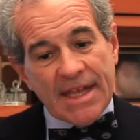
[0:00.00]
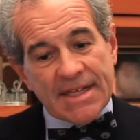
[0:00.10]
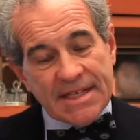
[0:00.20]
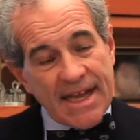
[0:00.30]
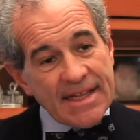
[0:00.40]

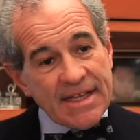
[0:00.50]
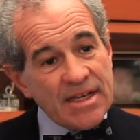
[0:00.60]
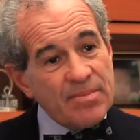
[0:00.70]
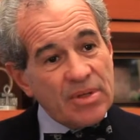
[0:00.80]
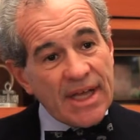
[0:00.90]
Saline
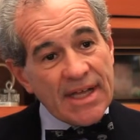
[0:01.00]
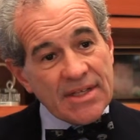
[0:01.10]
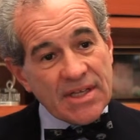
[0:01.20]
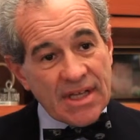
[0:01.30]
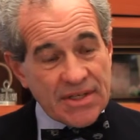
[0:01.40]

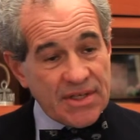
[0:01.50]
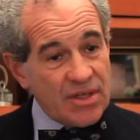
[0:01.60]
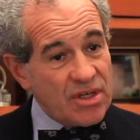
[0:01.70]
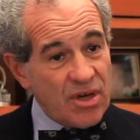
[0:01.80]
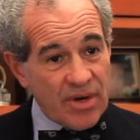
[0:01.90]
implants and
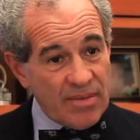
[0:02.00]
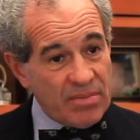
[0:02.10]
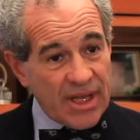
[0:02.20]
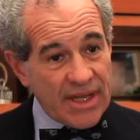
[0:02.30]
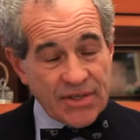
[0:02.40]
silicone
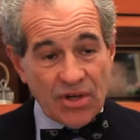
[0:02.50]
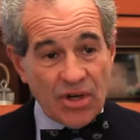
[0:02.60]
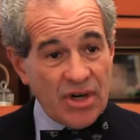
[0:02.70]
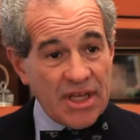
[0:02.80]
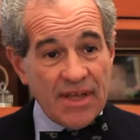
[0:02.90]
implants are
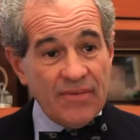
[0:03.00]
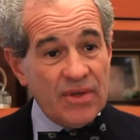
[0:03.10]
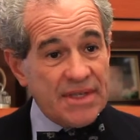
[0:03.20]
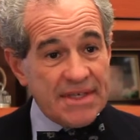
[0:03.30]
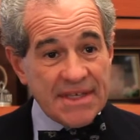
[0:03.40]
going to give you
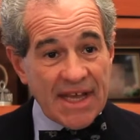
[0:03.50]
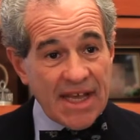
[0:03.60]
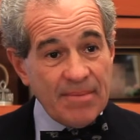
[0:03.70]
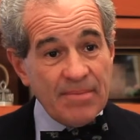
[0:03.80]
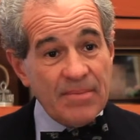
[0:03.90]
the
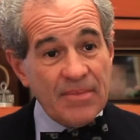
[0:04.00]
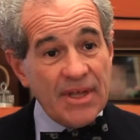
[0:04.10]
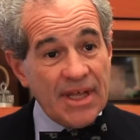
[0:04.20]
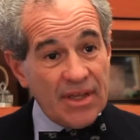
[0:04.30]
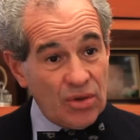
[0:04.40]
same
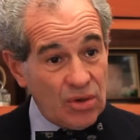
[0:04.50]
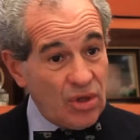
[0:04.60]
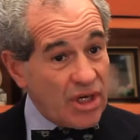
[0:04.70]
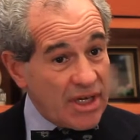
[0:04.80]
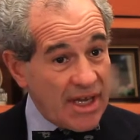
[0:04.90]

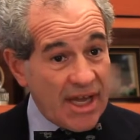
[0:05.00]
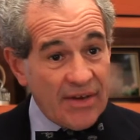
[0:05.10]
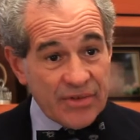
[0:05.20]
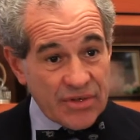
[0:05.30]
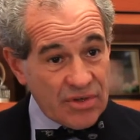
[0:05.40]
look
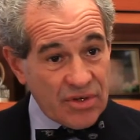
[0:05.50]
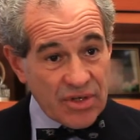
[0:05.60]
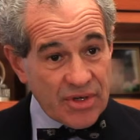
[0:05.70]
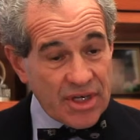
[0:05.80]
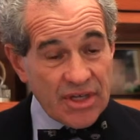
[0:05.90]
after
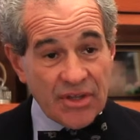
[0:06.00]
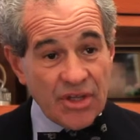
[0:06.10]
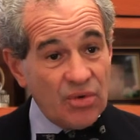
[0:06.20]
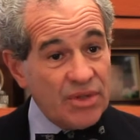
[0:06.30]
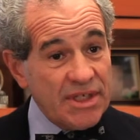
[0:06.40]
surgery.
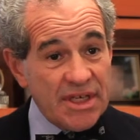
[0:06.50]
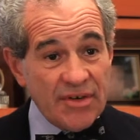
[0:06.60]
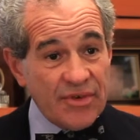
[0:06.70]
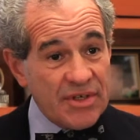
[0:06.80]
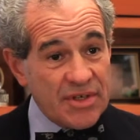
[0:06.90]
The only
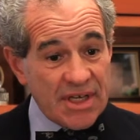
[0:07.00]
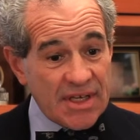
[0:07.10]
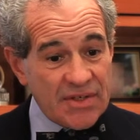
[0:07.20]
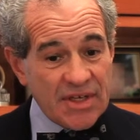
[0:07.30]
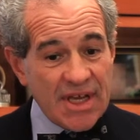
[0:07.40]
difference
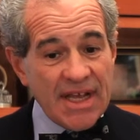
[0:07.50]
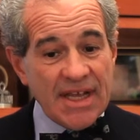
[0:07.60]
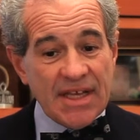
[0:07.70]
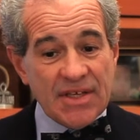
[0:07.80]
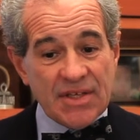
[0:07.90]
is
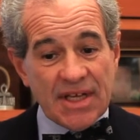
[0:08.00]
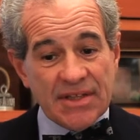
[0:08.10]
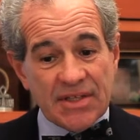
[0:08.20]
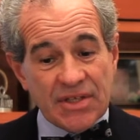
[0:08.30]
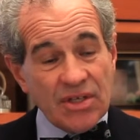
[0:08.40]

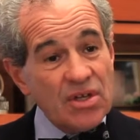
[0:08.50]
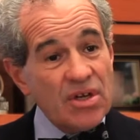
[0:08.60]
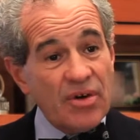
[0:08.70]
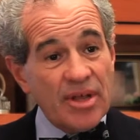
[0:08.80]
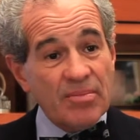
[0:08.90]
that the
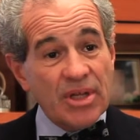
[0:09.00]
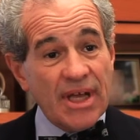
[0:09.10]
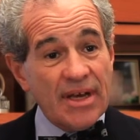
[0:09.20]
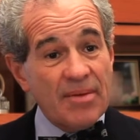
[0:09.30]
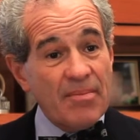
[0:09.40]
silicone
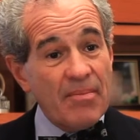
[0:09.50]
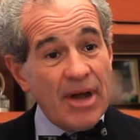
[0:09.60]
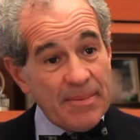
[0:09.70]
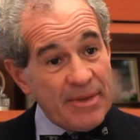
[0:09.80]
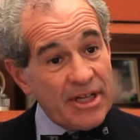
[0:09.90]
implant
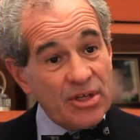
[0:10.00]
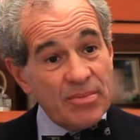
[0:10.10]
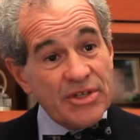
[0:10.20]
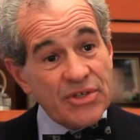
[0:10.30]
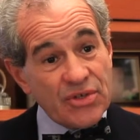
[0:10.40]
might be a little
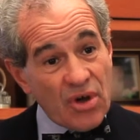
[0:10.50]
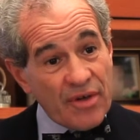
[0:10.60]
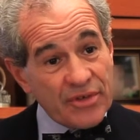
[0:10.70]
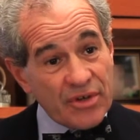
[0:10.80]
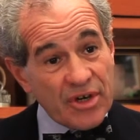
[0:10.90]
bit
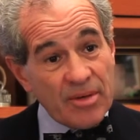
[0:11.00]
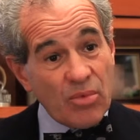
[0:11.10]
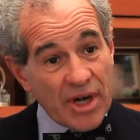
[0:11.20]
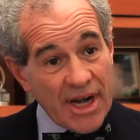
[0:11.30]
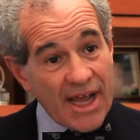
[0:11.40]
softer
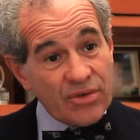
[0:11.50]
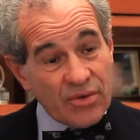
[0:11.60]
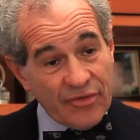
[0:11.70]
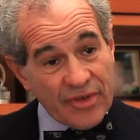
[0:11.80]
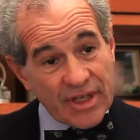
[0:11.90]
more
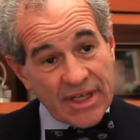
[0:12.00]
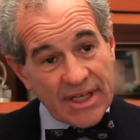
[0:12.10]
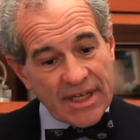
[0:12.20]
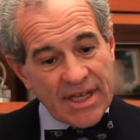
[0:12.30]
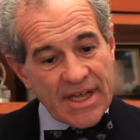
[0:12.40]
natural
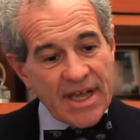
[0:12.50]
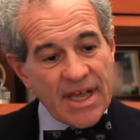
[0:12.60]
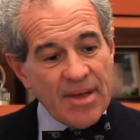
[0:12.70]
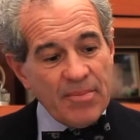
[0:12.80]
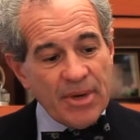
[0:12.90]
feeling.
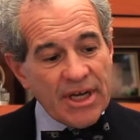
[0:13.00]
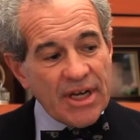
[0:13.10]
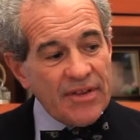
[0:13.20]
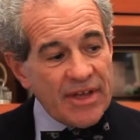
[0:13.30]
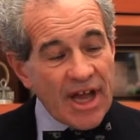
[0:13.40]

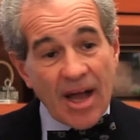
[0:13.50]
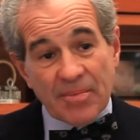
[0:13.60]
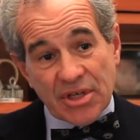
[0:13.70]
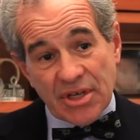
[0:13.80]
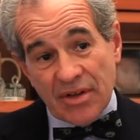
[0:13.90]
But the
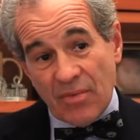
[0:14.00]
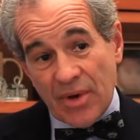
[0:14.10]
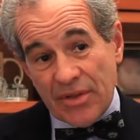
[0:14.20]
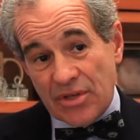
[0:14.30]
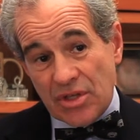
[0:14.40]
option of
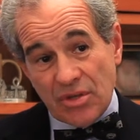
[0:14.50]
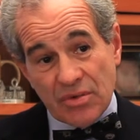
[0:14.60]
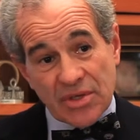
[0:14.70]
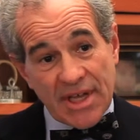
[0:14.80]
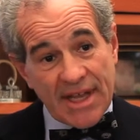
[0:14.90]
whether to
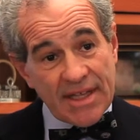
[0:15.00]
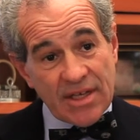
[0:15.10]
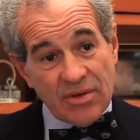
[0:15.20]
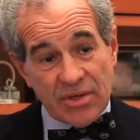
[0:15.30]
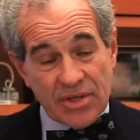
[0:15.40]
use
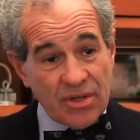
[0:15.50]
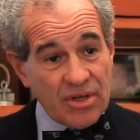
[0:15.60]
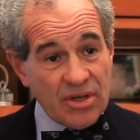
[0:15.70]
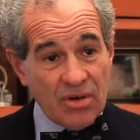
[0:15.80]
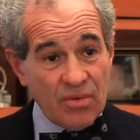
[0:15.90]
saline or
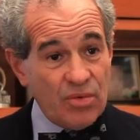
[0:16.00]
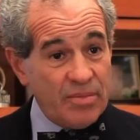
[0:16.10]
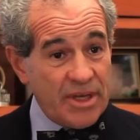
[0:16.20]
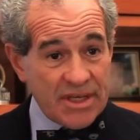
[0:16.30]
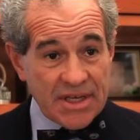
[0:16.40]
silicone will
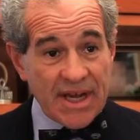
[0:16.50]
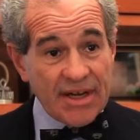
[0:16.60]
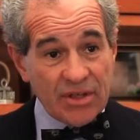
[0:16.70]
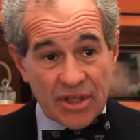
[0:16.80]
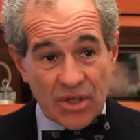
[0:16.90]
be
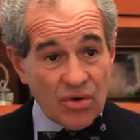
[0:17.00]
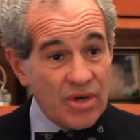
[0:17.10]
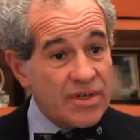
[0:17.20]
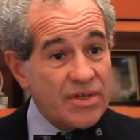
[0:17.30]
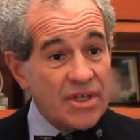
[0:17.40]
entirely
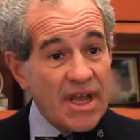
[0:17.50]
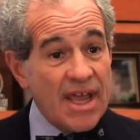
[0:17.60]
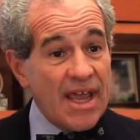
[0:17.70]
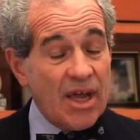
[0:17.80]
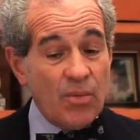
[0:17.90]
yours,
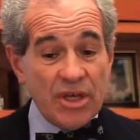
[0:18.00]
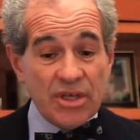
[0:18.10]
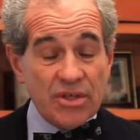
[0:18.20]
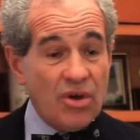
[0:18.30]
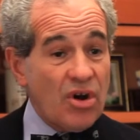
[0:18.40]
and we
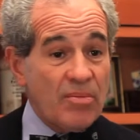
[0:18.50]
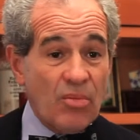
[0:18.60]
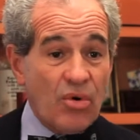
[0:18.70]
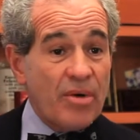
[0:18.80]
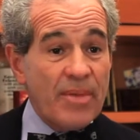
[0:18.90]
can talk
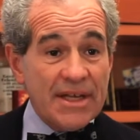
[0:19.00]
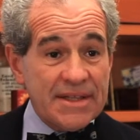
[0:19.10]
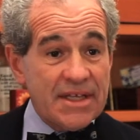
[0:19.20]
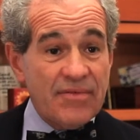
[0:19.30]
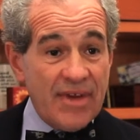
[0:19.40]
more about
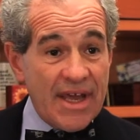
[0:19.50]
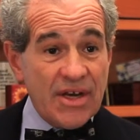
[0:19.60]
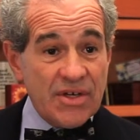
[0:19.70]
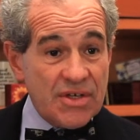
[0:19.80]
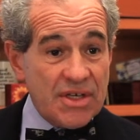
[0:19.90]
the
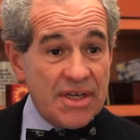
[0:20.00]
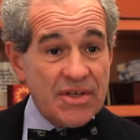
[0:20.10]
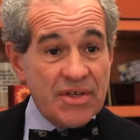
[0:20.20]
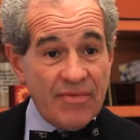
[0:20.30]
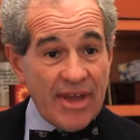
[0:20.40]
advantages and
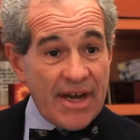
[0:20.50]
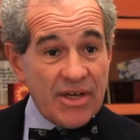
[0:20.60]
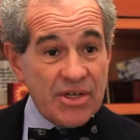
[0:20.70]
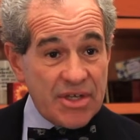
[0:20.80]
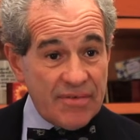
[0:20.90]

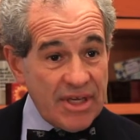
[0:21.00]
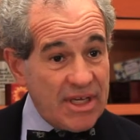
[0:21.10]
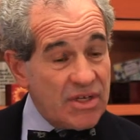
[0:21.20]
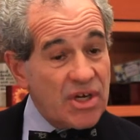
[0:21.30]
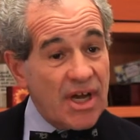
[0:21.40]
disadvantages of
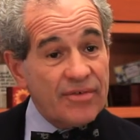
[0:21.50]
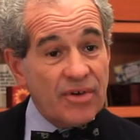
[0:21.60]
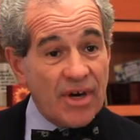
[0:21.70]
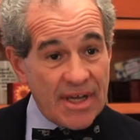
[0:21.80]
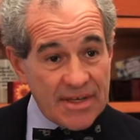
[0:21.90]
each
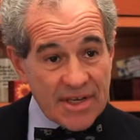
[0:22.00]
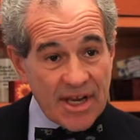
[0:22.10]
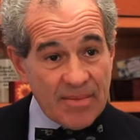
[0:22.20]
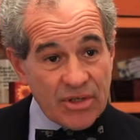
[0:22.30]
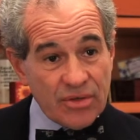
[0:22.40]
after I
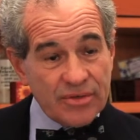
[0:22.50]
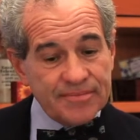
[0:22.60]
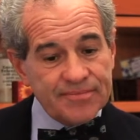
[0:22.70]
examine you.